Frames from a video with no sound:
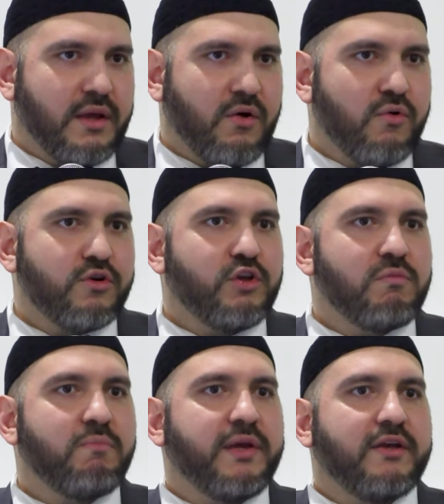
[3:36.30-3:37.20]
All
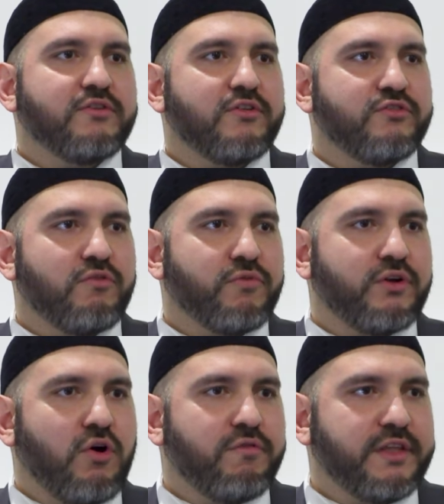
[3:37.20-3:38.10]
human beings are
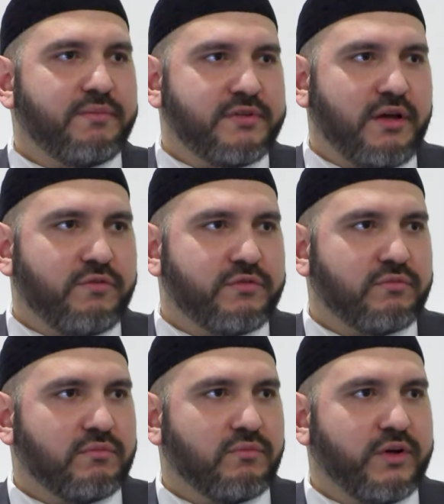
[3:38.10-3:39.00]
sovereign over themselves,
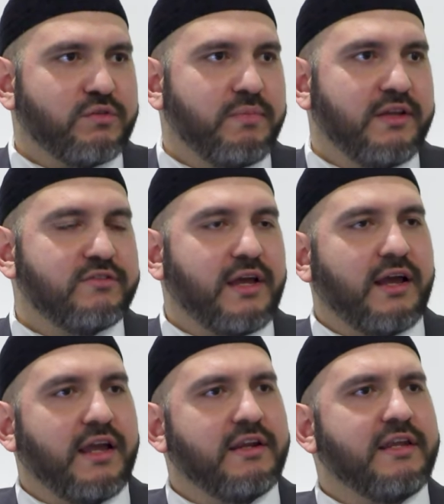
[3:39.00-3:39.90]
which means
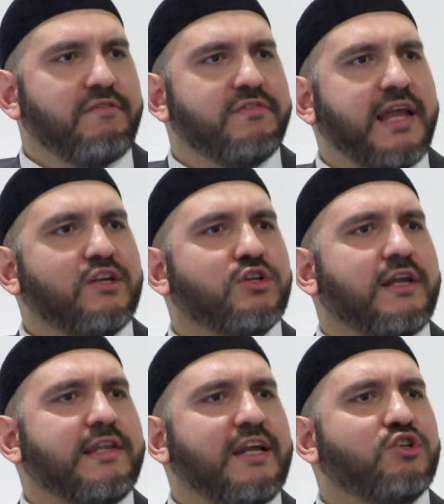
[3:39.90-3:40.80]
that an, if nature,
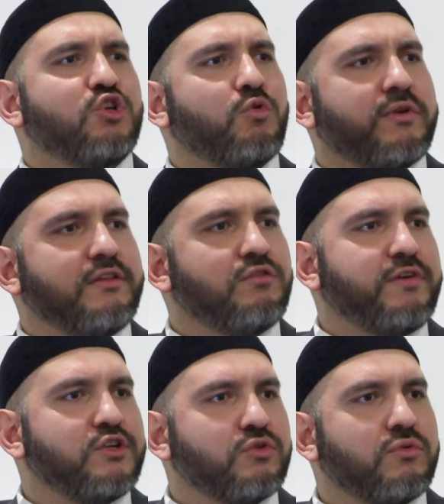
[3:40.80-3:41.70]
in nature you're an
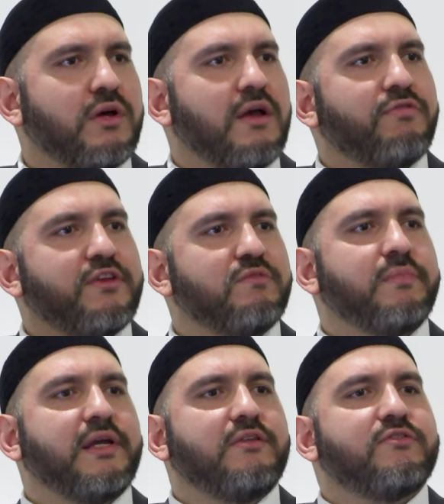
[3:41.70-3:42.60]
individual, this
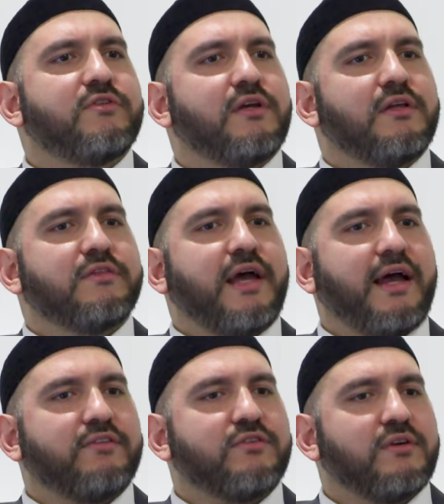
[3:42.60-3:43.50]
means
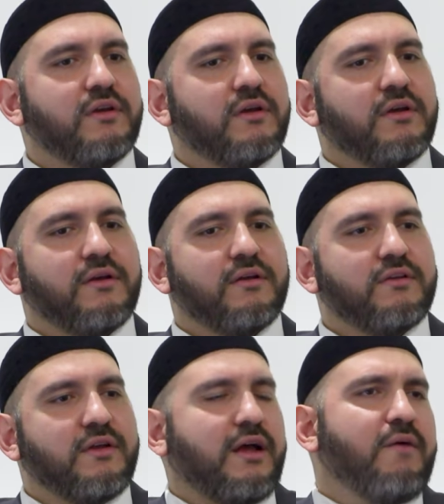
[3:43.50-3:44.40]
that
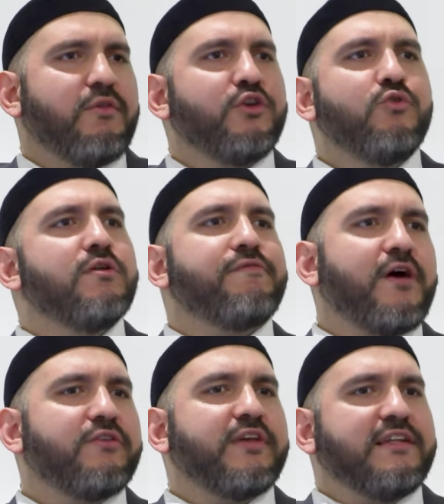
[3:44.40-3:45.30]
uh, the
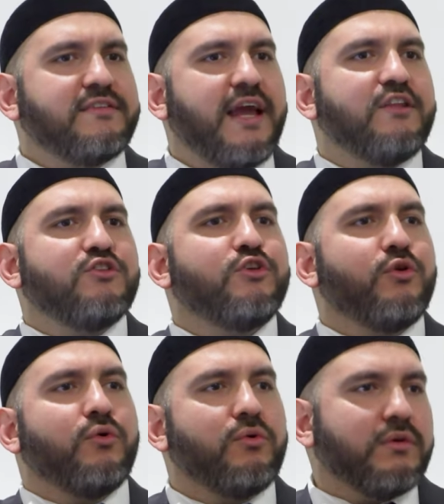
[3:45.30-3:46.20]
universe intends
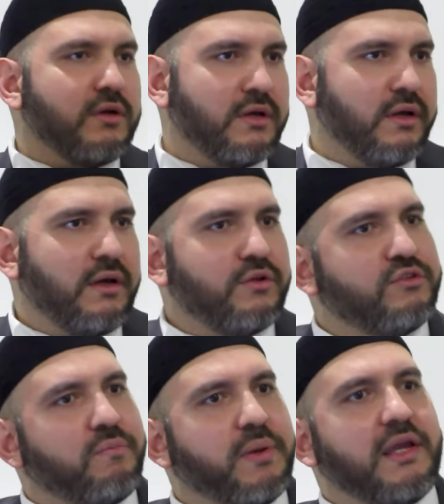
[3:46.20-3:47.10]
you
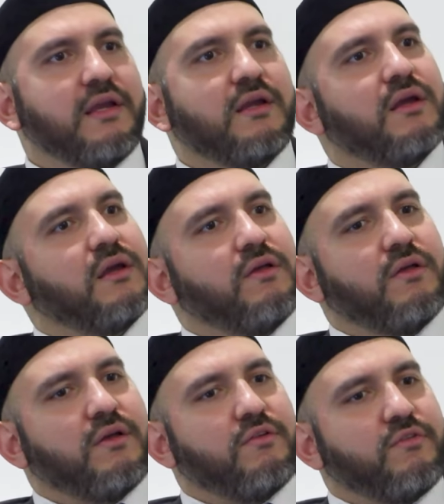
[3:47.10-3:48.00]
to be
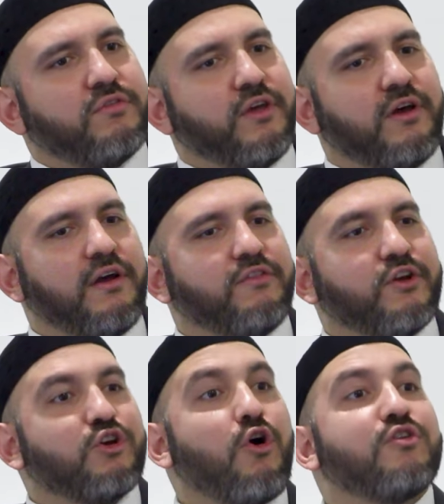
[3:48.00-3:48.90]
the, the
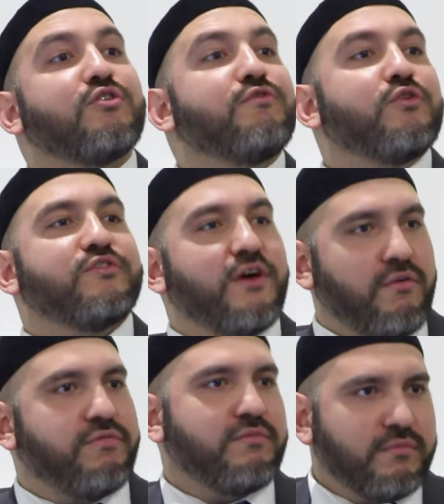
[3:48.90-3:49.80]
God of yourself